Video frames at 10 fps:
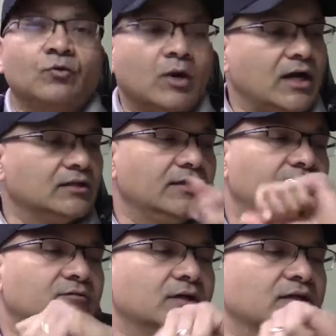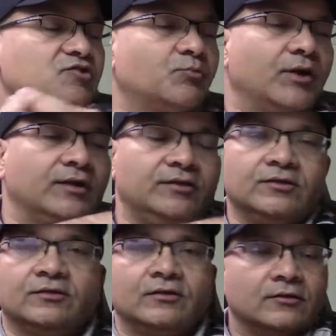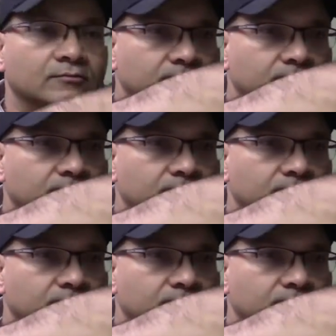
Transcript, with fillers: a while, I've kind of spread here